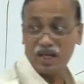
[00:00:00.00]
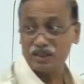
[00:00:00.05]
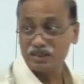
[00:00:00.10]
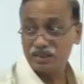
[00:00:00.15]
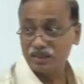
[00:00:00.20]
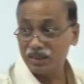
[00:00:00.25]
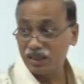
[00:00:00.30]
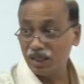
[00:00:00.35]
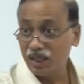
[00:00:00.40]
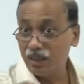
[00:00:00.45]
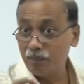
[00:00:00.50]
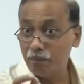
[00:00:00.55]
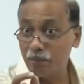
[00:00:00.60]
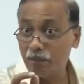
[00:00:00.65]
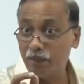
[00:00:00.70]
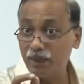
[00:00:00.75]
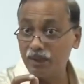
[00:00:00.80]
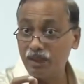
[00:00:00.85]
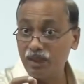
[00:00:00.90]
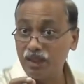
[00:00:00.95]
as the
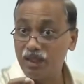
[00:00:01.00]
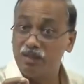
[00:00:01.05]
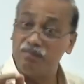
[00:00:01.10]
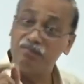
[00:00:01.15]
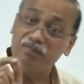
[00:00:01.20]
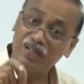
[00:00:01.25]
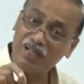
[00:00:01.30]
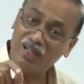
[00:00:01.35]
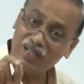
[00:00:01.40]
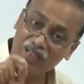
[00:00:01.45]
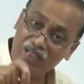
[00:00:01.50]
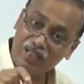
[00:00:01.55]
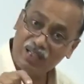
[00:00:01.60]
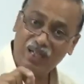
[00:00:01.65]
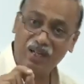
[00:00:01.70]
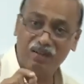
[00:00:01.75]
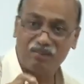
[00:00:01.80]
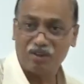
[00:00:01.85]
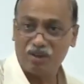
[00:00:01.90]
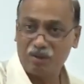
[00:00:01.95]
difficulty
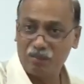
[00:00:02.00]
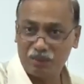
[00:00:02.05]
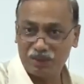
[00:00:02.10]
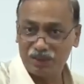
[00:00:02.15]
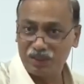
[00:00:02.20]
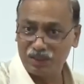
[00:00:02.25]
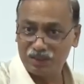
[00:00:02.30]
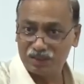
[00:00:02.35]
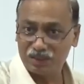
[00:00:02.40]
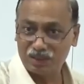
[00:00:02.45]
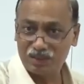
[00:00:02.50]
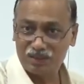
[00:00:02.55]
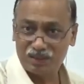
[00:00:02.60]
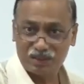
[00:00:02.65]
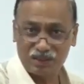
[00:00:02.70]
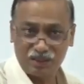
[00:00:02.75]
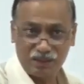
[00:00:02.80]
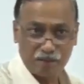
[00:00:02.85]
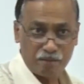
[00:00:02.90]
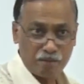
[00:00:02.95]
level of budget is
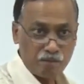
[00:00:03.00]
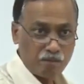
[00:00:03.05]
concerned